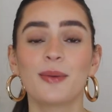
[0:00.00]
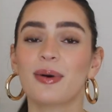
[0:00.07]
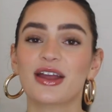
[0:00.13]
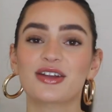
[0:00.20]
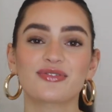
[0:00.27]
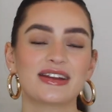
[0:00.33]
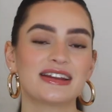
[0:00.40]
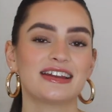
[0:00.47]
But
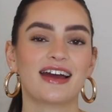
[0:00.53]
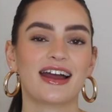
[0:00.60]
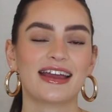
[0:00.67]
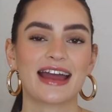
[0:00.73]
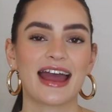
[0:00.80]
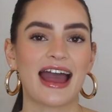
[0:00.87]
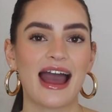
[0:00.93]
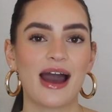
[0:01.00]
I really
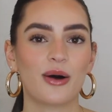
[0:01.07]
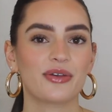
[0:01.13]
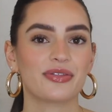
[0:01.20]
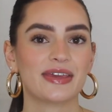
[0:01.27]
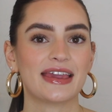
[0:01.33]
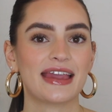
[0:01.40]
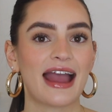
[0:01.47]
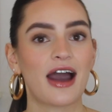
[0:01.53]
like how
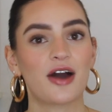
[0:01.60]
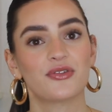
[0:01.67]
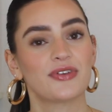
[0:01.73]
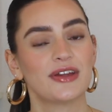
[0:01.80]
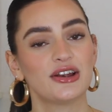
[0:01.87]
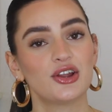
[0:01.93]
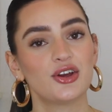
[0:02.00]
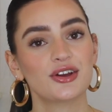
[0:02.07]
the
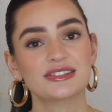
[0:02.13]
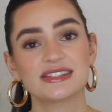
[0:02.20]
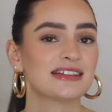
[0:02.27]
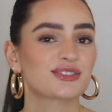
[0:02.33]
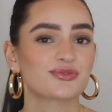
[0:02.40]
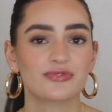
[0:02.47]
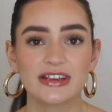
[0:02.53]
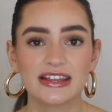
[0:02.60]
outfit looks.
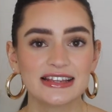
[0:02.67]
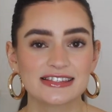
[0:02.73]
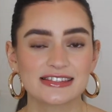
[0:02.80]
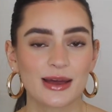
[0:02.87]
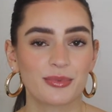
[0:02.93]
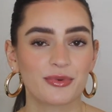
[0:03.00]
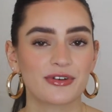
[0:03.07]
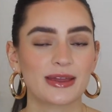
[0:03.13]
It's really
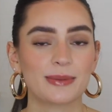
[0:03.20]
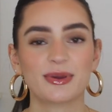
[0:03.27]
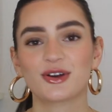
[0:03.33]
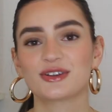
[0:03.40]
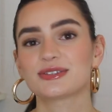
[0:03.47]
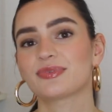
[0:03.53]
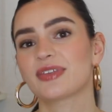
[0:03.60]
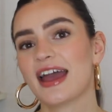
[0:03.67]
summery
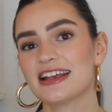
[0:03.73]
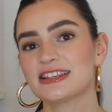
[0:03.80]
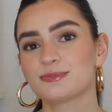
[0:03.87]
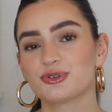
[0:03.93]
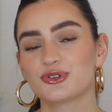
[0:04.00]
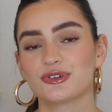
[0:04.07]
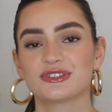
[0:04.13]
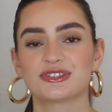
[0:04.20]
because of the
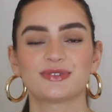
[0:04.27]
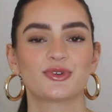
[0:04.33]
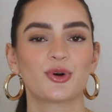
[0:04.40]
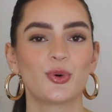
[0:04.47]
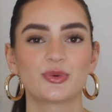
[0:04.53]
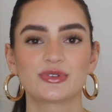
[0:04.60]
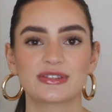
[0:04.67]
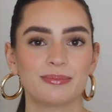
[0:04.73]
espadrilles and of
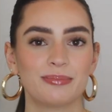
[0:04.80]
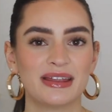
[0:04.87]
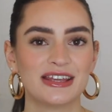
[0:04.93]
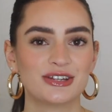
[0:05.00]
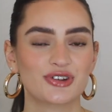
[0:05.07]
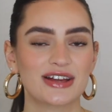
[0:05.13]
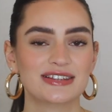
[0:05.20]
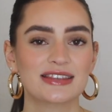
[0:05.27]
course the
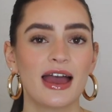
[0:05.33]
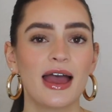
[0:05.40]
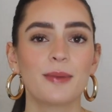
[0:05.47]
mini dress.